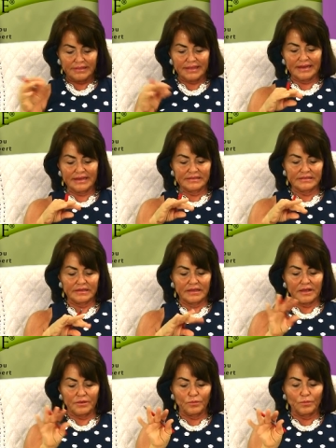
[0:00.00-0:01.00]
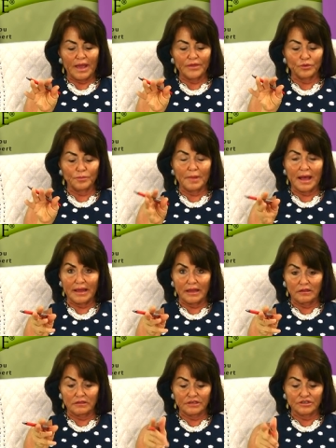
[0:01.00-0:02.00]
that is rather
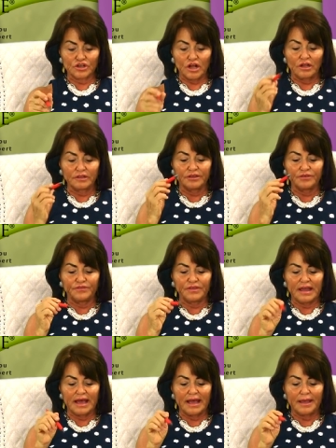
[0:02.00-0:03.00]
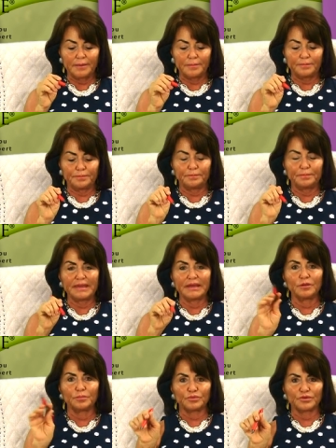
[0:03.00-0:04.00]
mild is called the V I
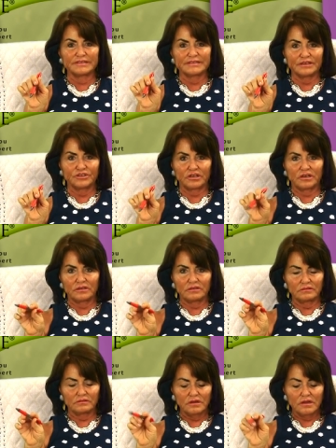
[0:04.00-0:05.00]
Peel Precision.